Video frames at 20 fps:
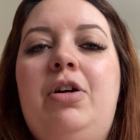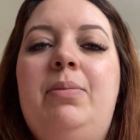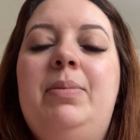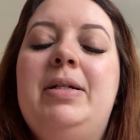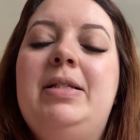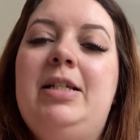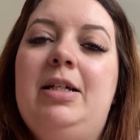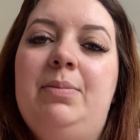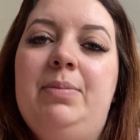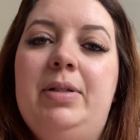
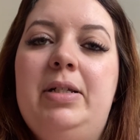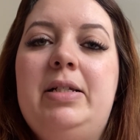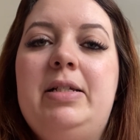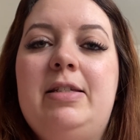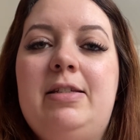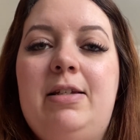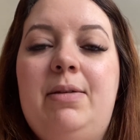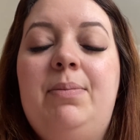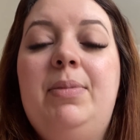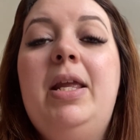
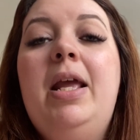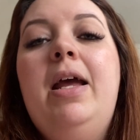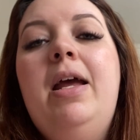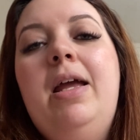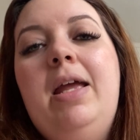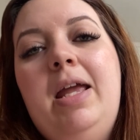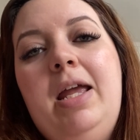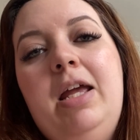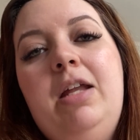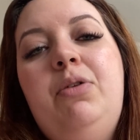metabolism
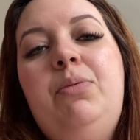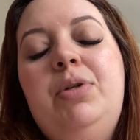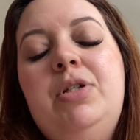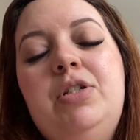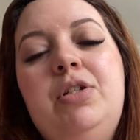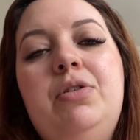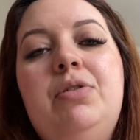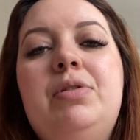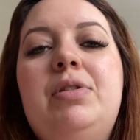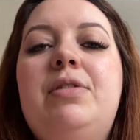and
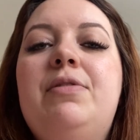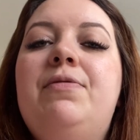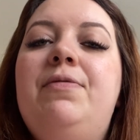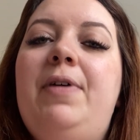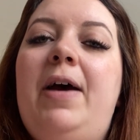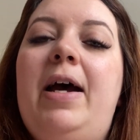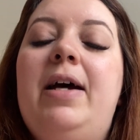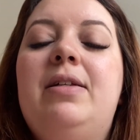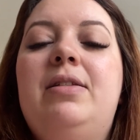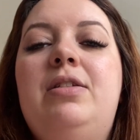reduce
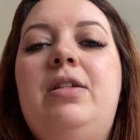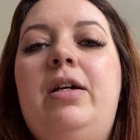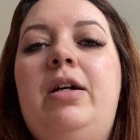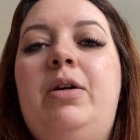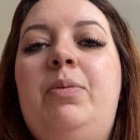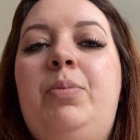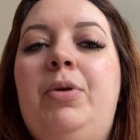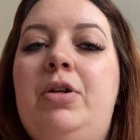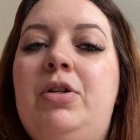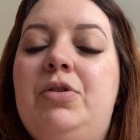fat
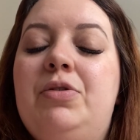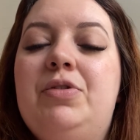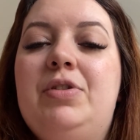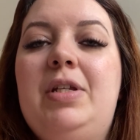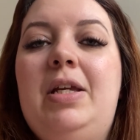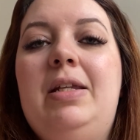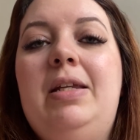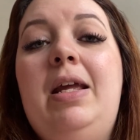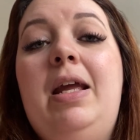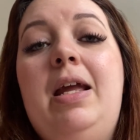uh,
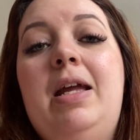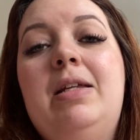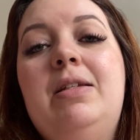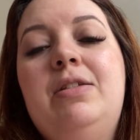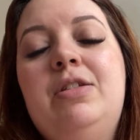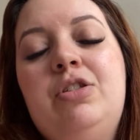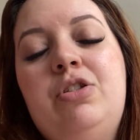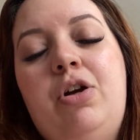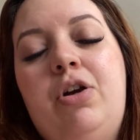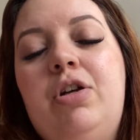producing
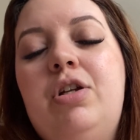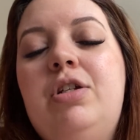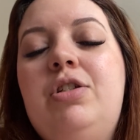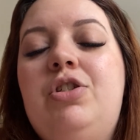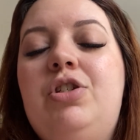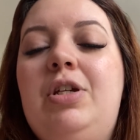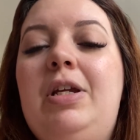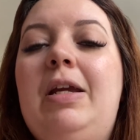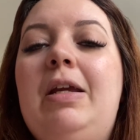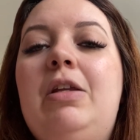and
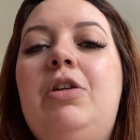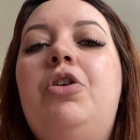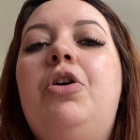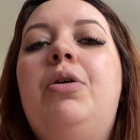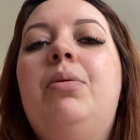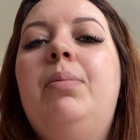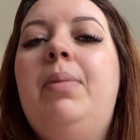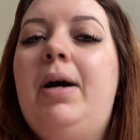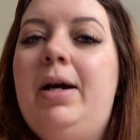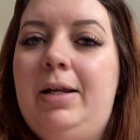storage in
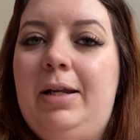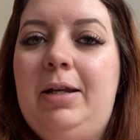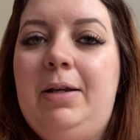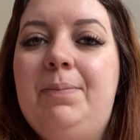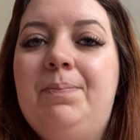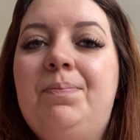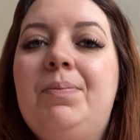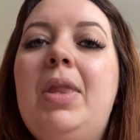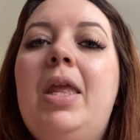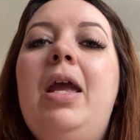your
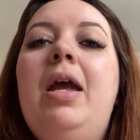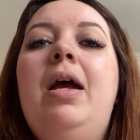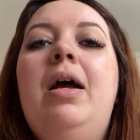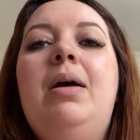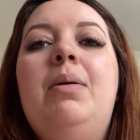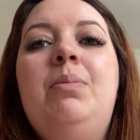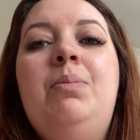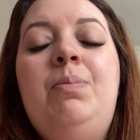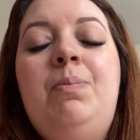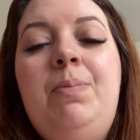body.
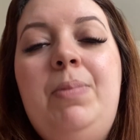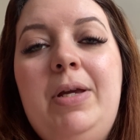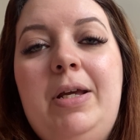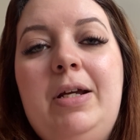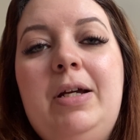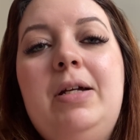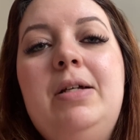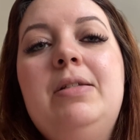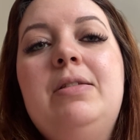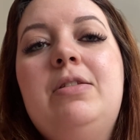
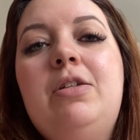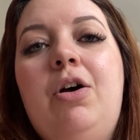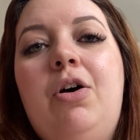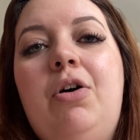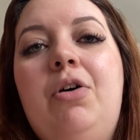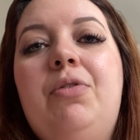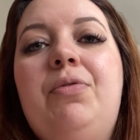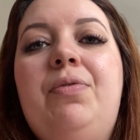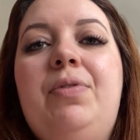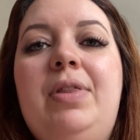Because
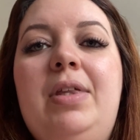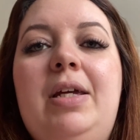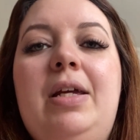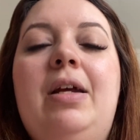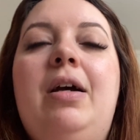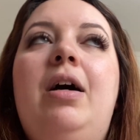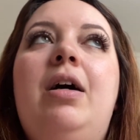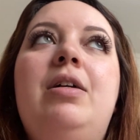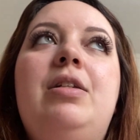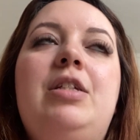of
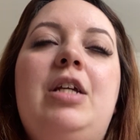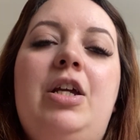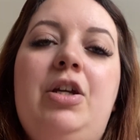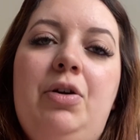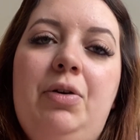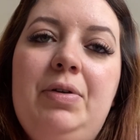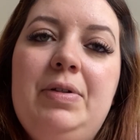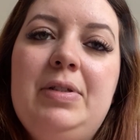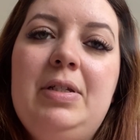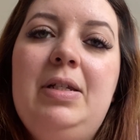the
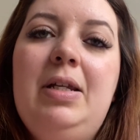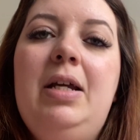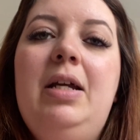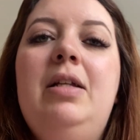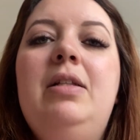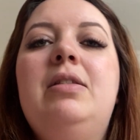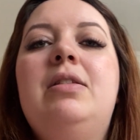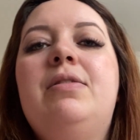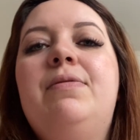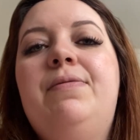
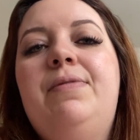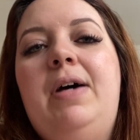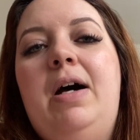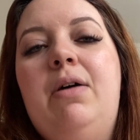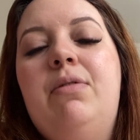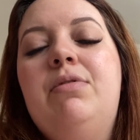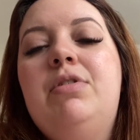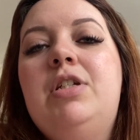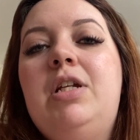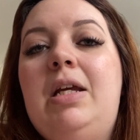antioxidants
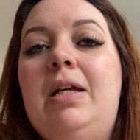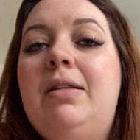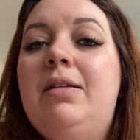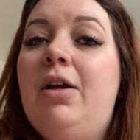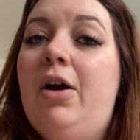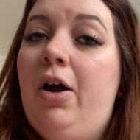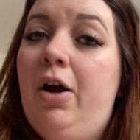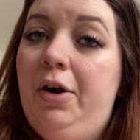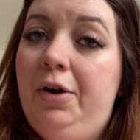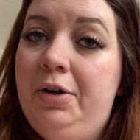found in
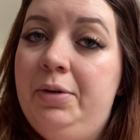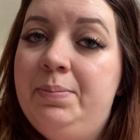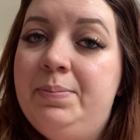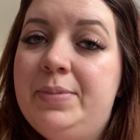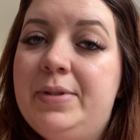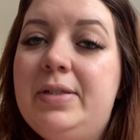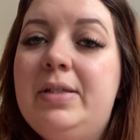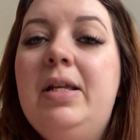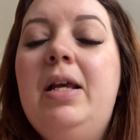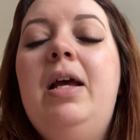the
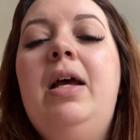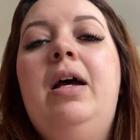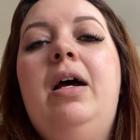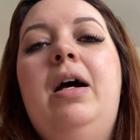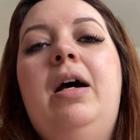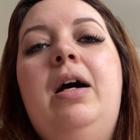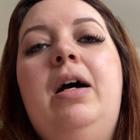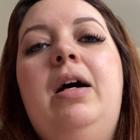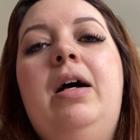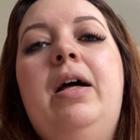herbs,
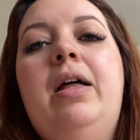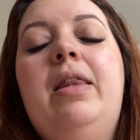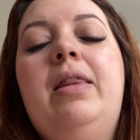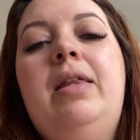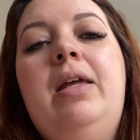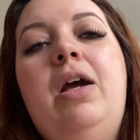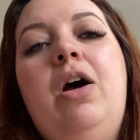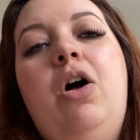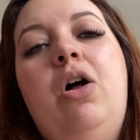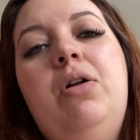uh,
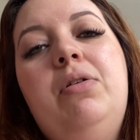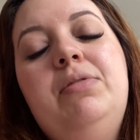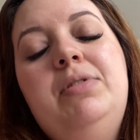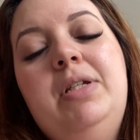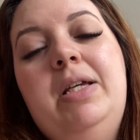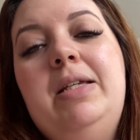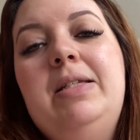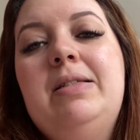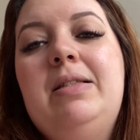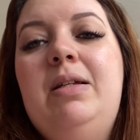the all
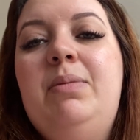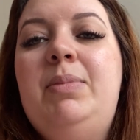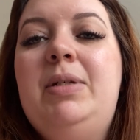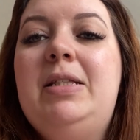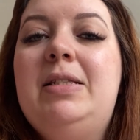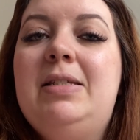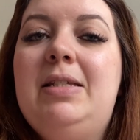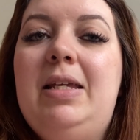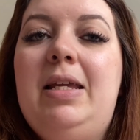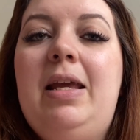Day
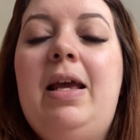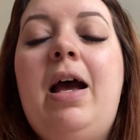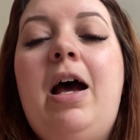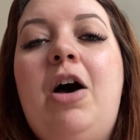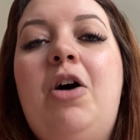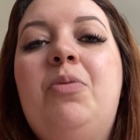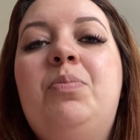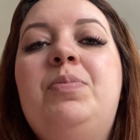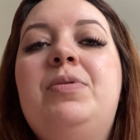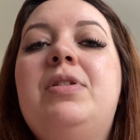Slimming tea
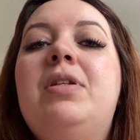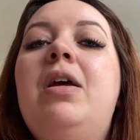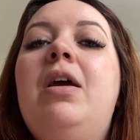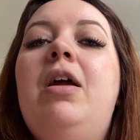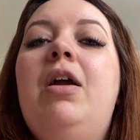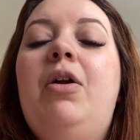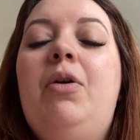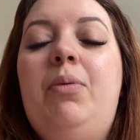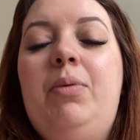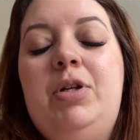helps
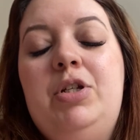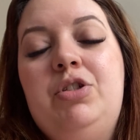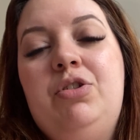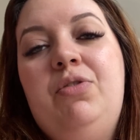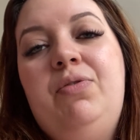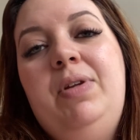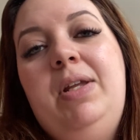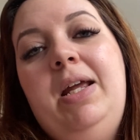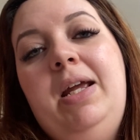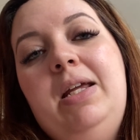
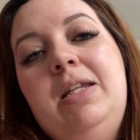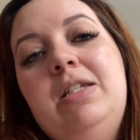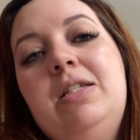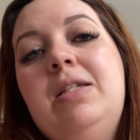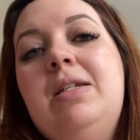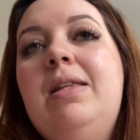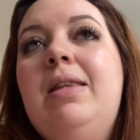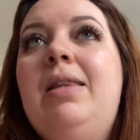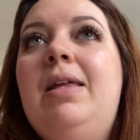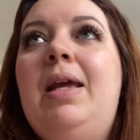
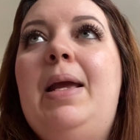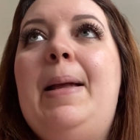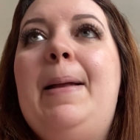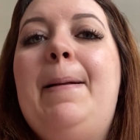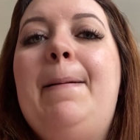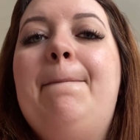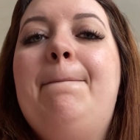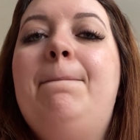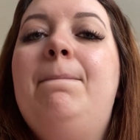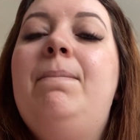rejuvenate
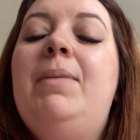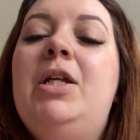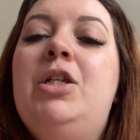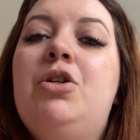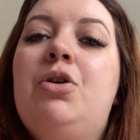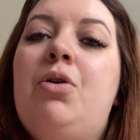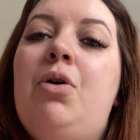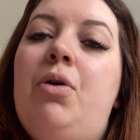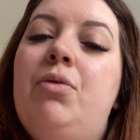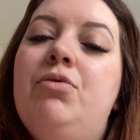the
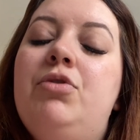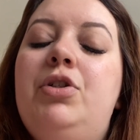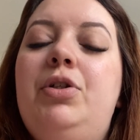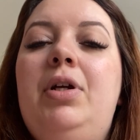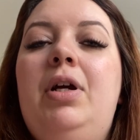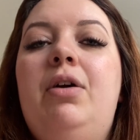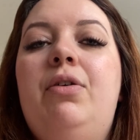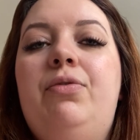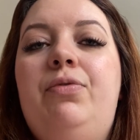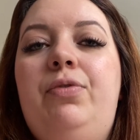
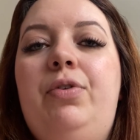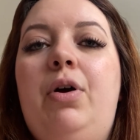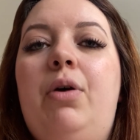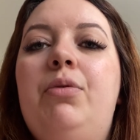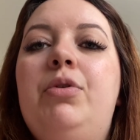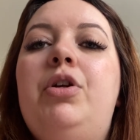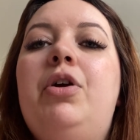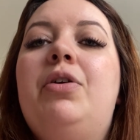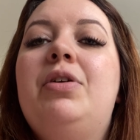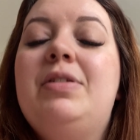mitochondria
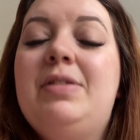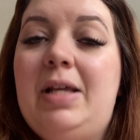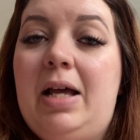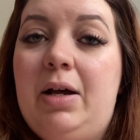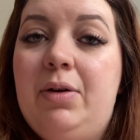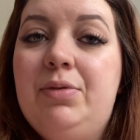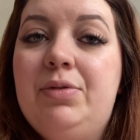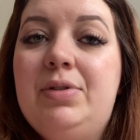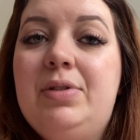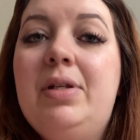from your
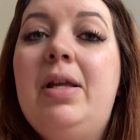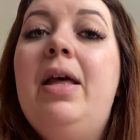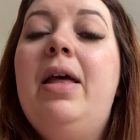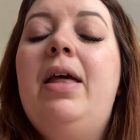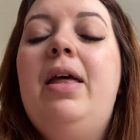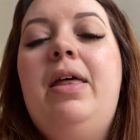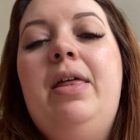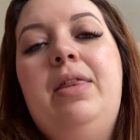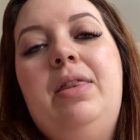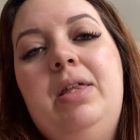cells.
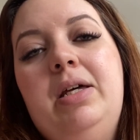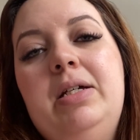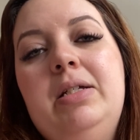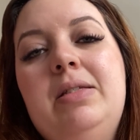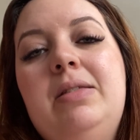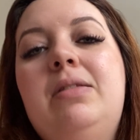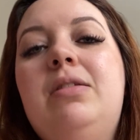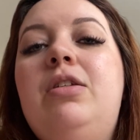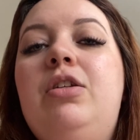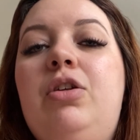
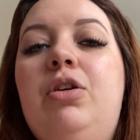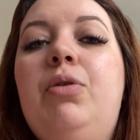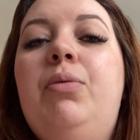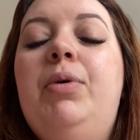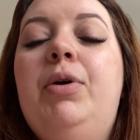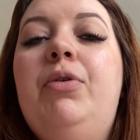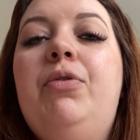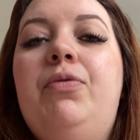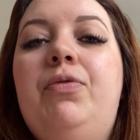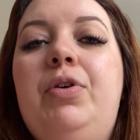Thus, you
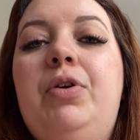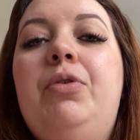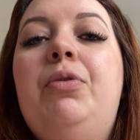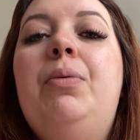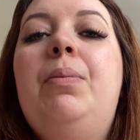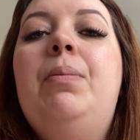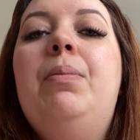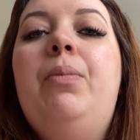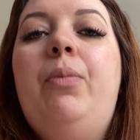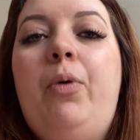will
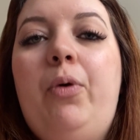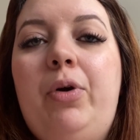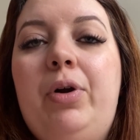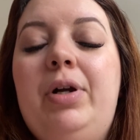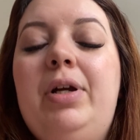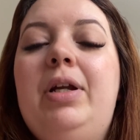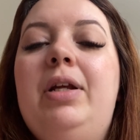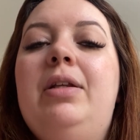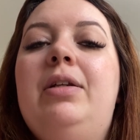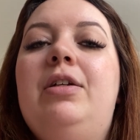feel
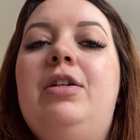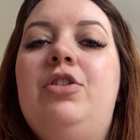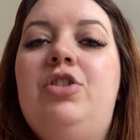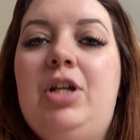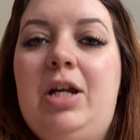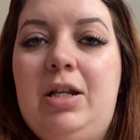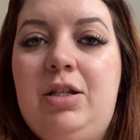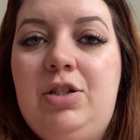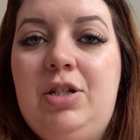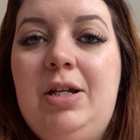more
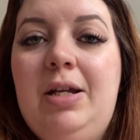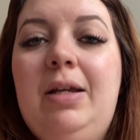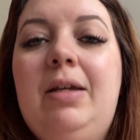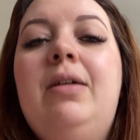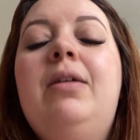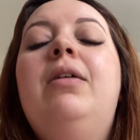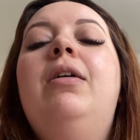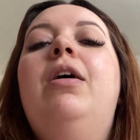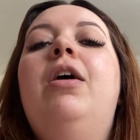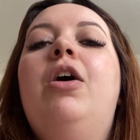
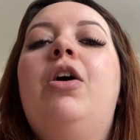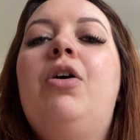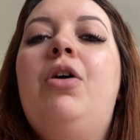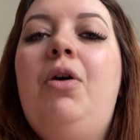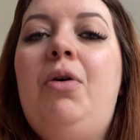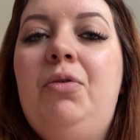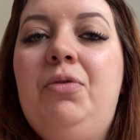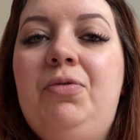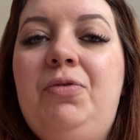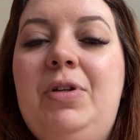energetic,
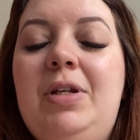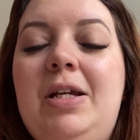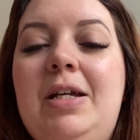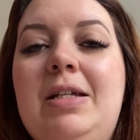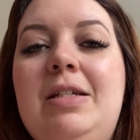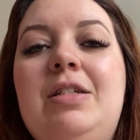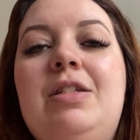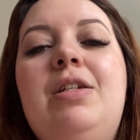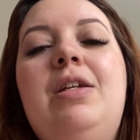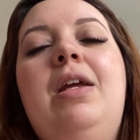
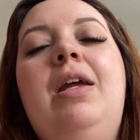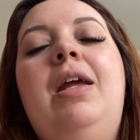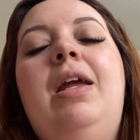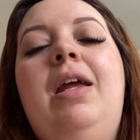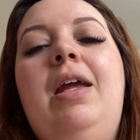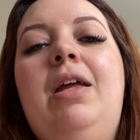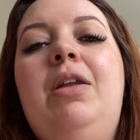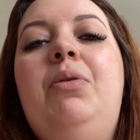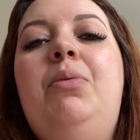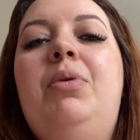confident,
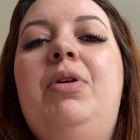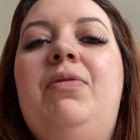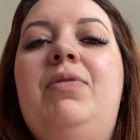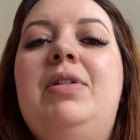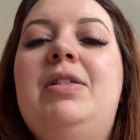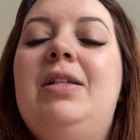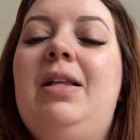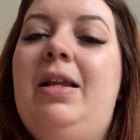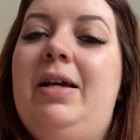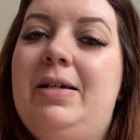and
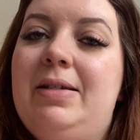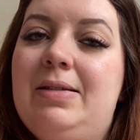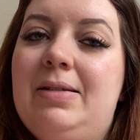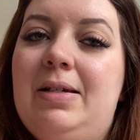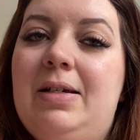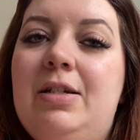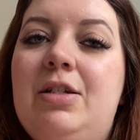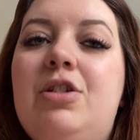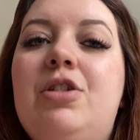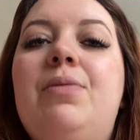revitalize
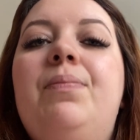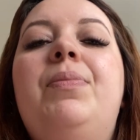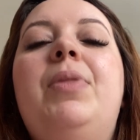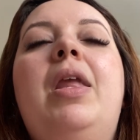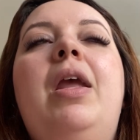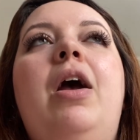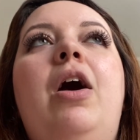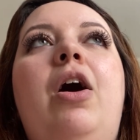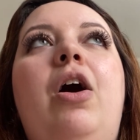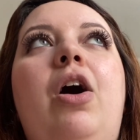it
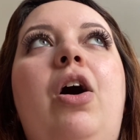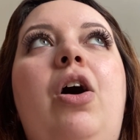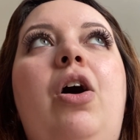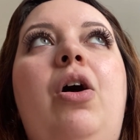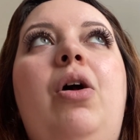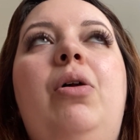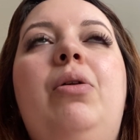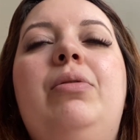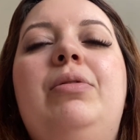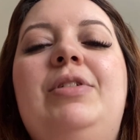
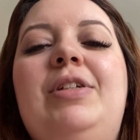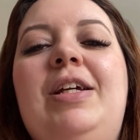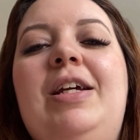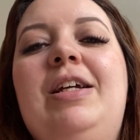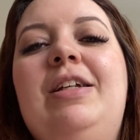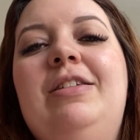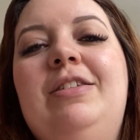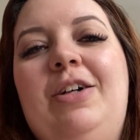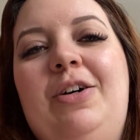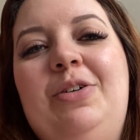all
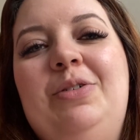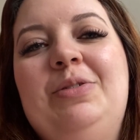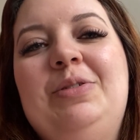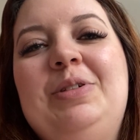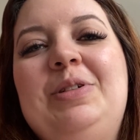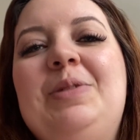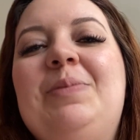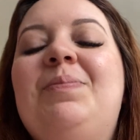day long.